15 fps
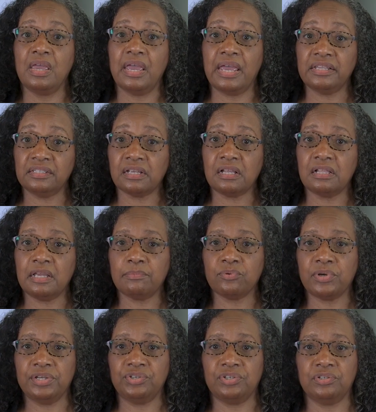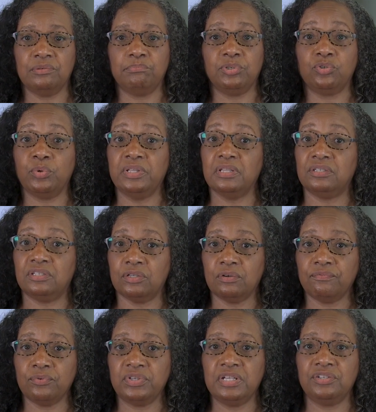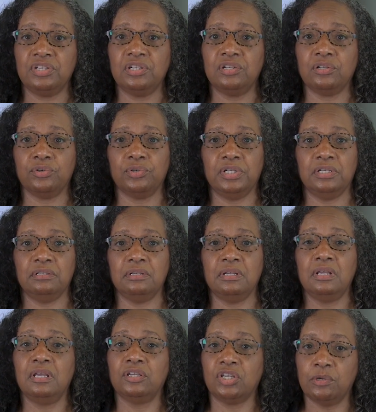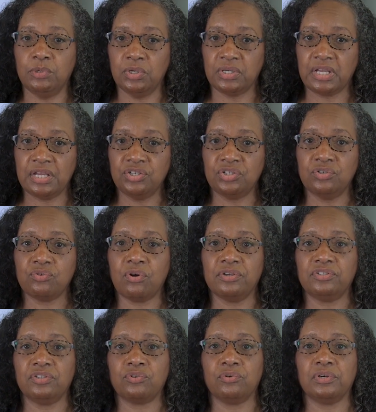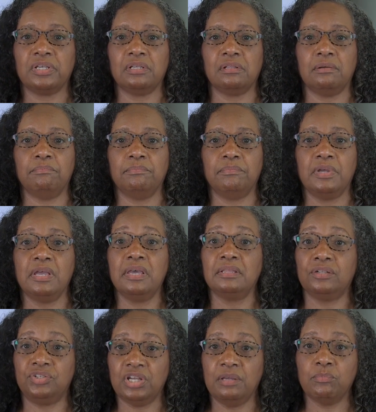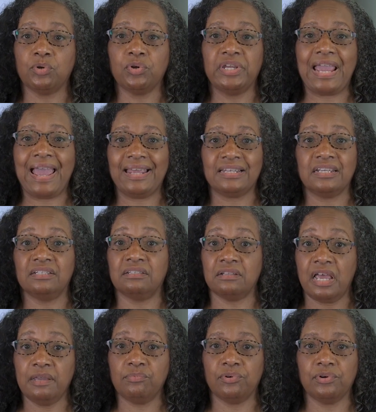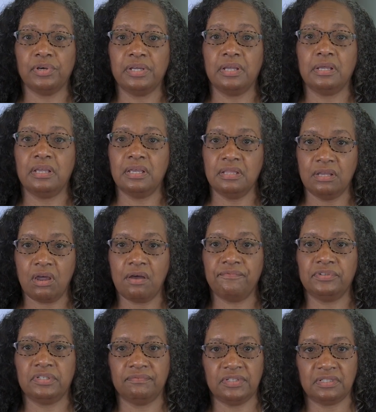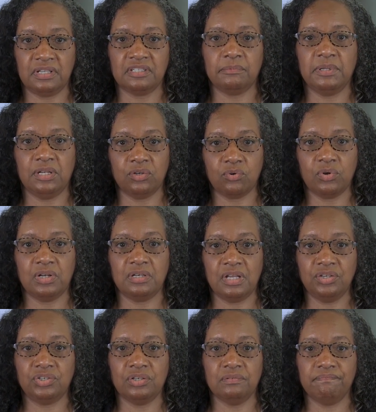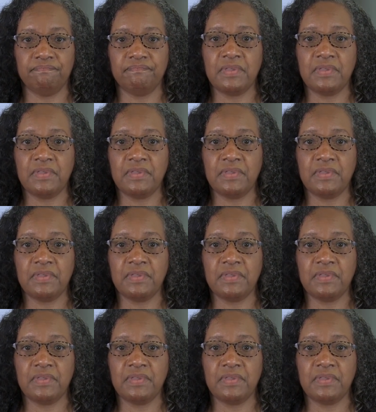As a collaboration between the Center for Teaching and Learning, Communication Across the Curriculum, the J. Murray Atkins Library, and the Office of Assessment and Accreditation,